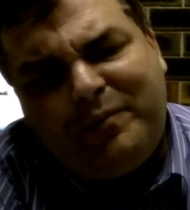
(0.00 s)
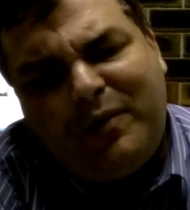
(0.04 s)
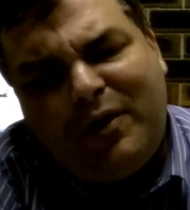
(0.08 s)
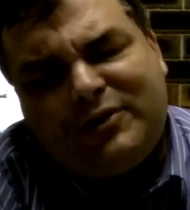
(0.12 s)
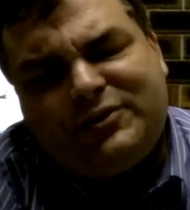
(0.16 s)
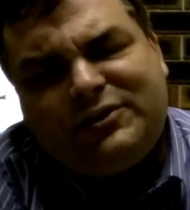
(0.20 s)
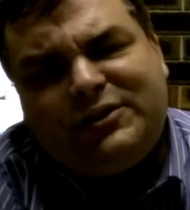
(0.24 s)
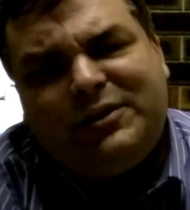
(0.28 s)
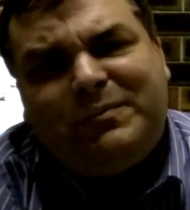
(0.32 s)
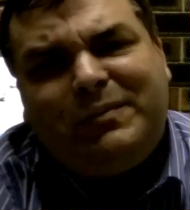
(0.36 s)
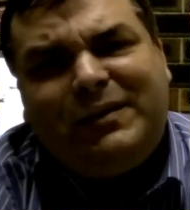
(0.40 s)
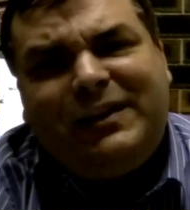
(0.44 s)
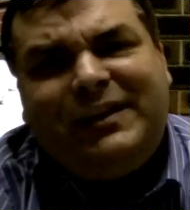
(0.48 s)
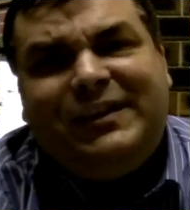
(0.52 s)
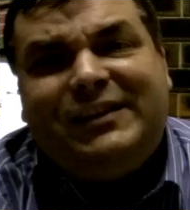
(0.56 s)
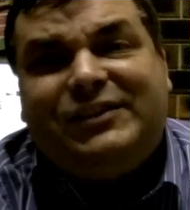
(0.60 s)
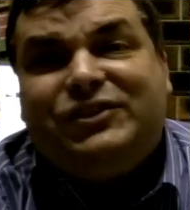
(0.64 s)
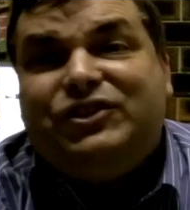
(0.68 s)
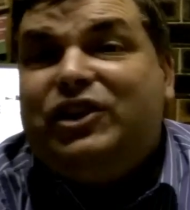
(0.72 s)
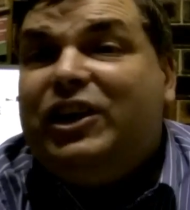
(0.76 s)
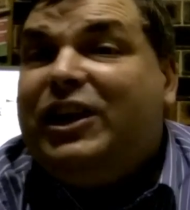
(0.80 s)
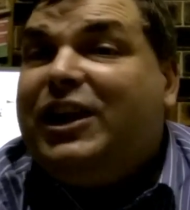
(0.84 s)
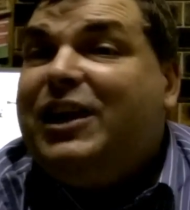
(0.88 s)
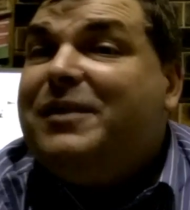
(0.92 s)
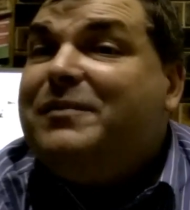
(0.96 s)
possibly the
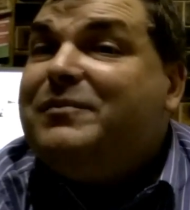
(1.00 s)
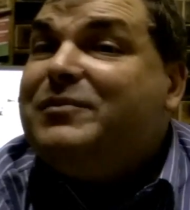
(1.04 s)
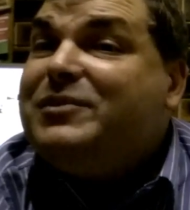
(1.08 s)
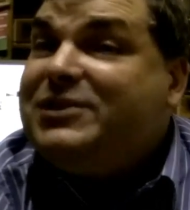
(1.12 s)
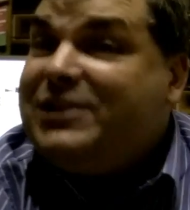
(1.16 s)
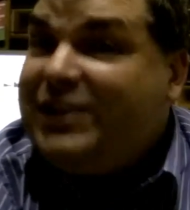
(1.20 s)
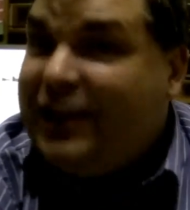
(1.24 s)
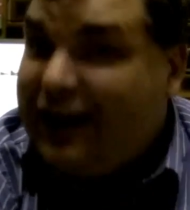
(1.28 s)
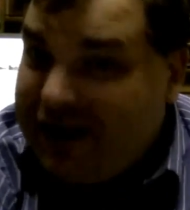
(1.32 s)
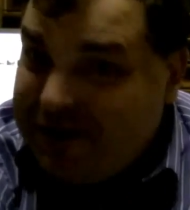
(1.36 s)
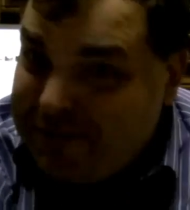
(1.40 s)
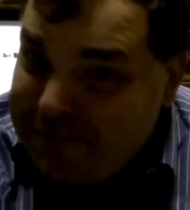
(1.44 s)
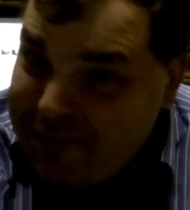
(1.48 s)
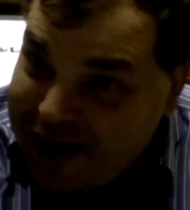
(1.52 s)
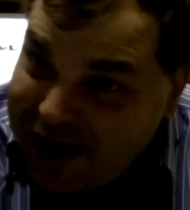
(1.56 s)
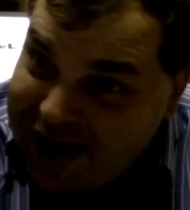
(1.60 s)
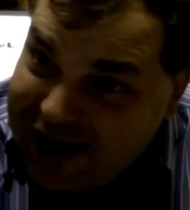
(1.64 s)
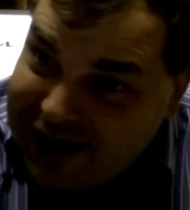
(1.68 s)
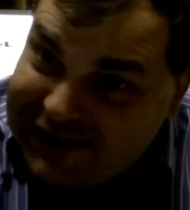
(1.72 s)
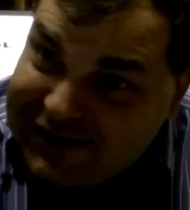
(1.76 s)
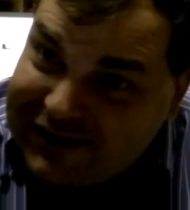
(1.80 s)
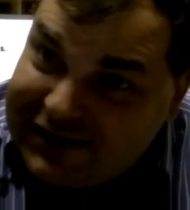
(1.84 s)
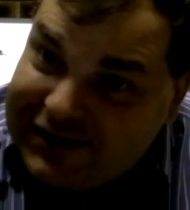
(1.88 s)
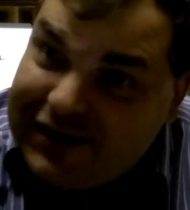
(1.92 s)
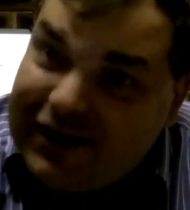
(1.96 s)
GMT
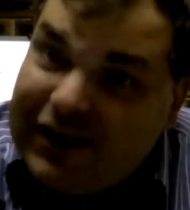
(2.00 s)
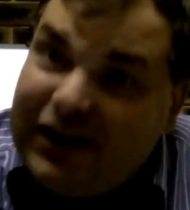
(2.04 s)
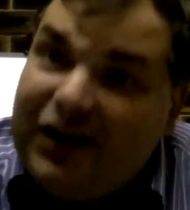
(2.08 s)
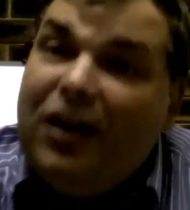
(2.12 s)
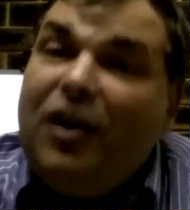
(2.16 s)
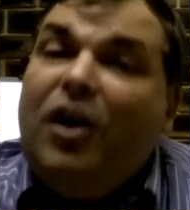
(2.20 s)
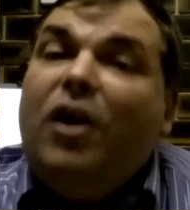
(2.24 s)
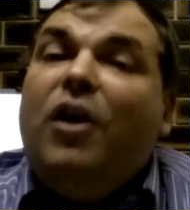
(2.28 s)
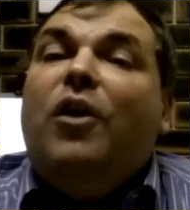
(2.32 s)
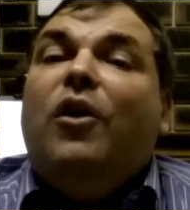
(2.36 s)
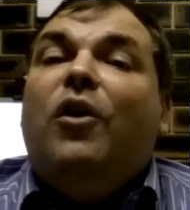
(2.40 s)
Master